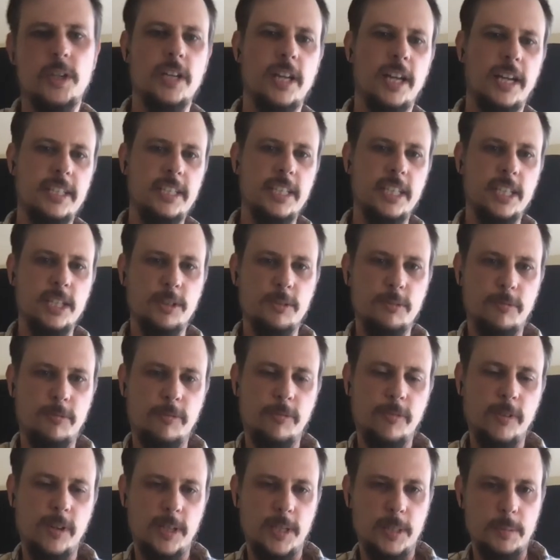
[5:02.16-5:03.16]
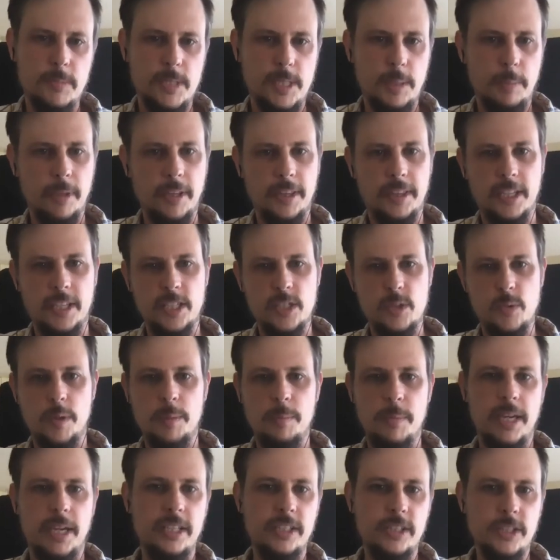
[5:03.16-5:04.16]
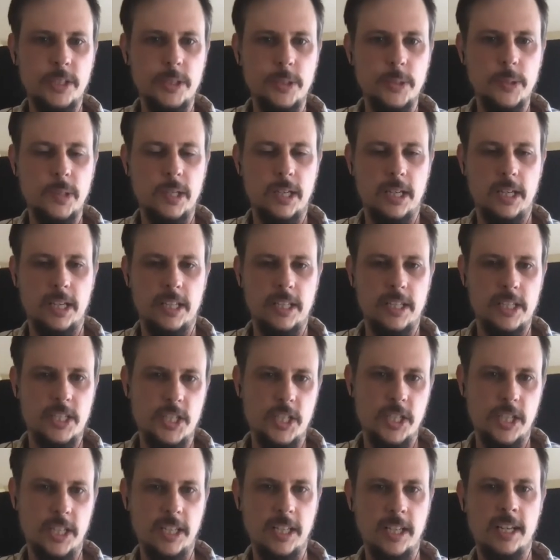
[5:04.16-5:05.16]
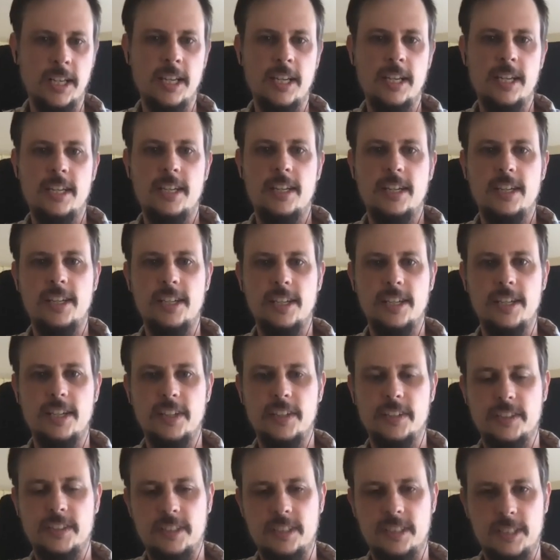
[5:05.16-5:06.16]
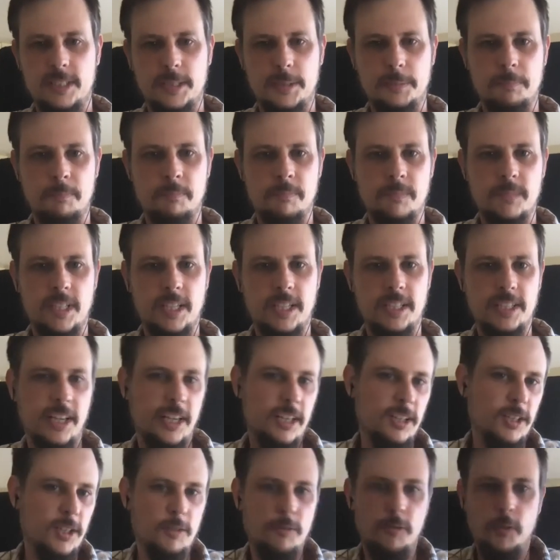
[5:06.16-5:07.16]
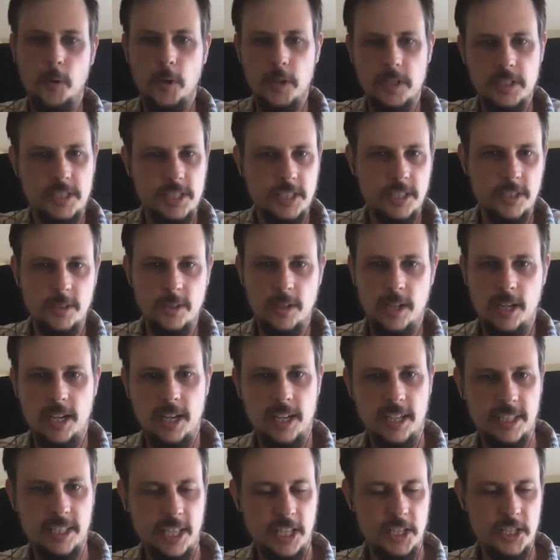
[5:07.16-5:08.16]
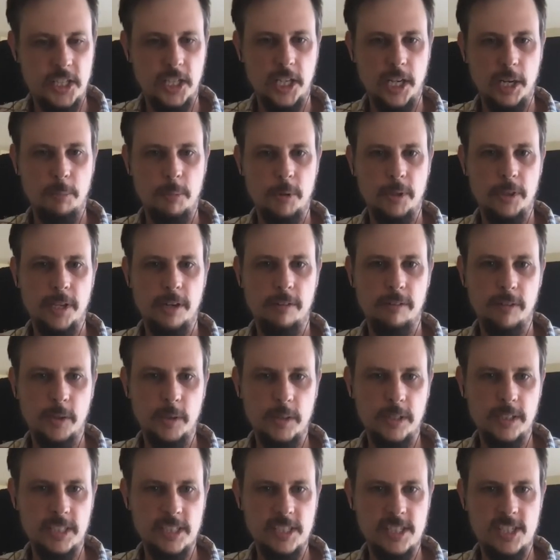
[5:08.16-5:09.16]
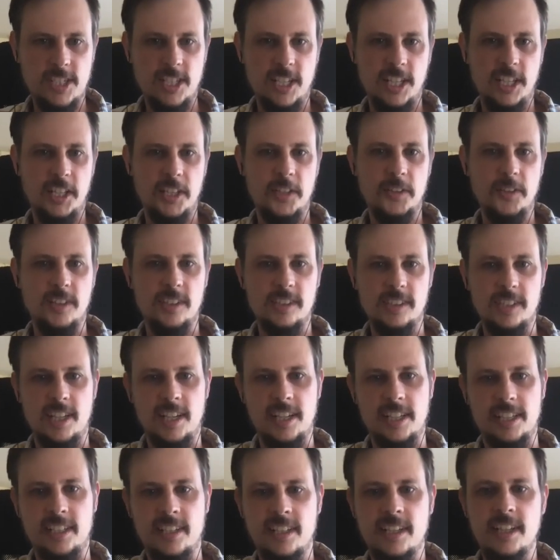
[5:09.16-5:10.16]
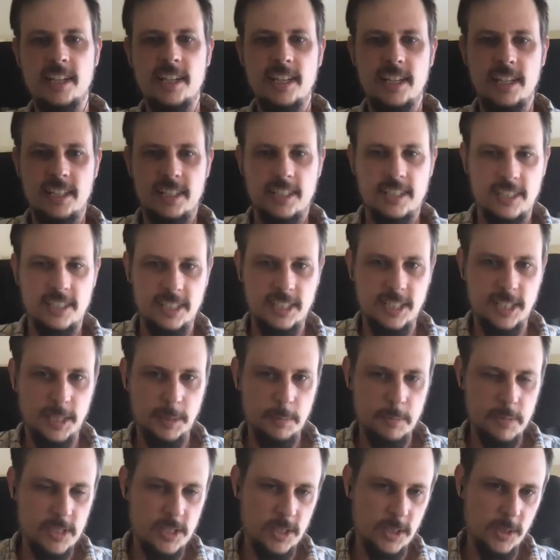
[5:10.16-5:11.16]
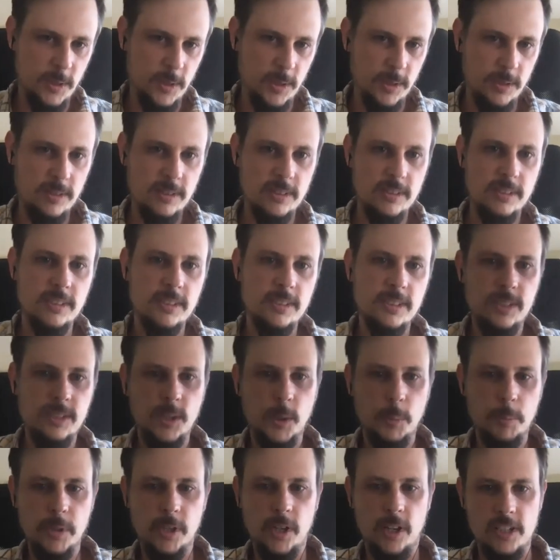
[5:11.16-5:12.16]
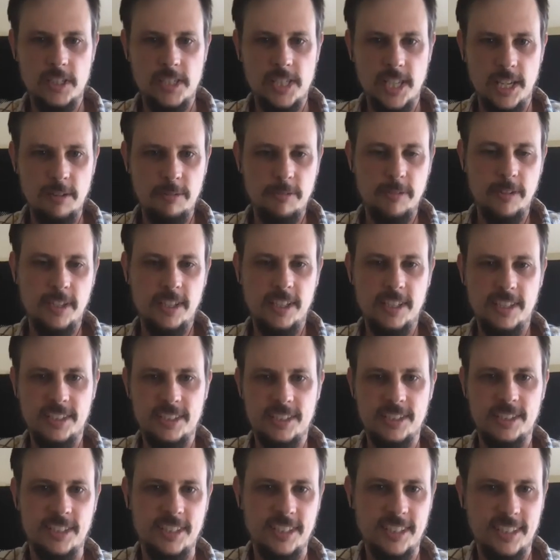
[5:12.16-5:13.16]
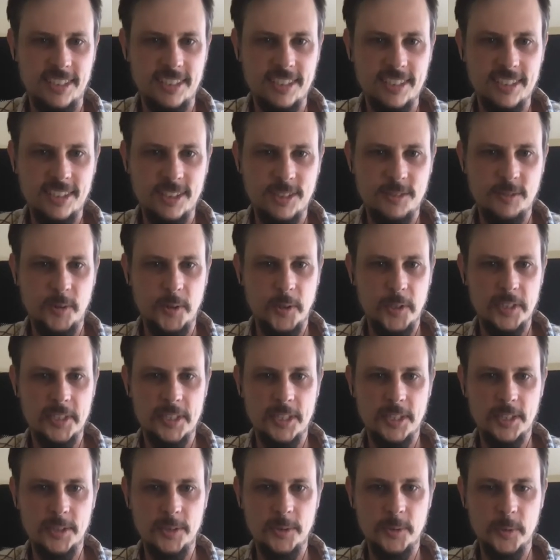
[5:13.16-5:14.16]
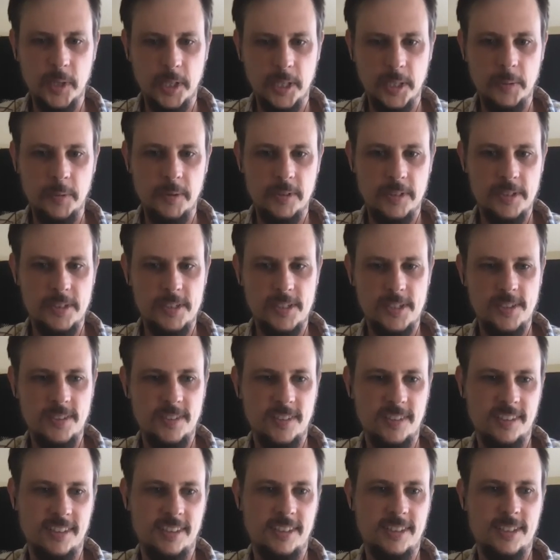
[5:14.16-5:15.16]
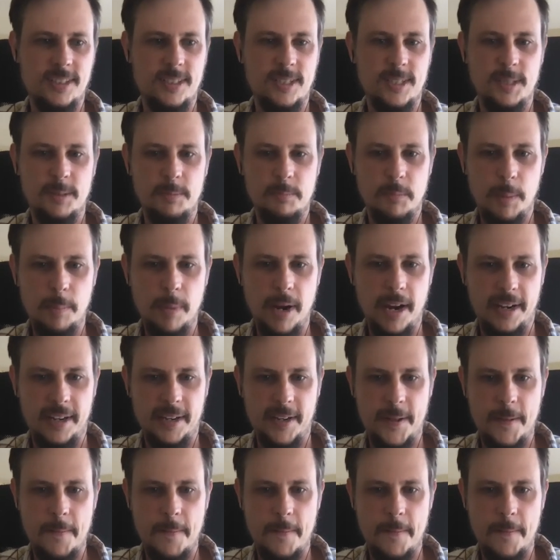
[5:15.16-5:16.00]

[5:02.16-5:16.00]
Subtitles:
idea of some of the things we may do this year. And I look forward to catching up with everyone and seeing you online. So hope you're all safe and look forward to working with you soon. Bye-bye.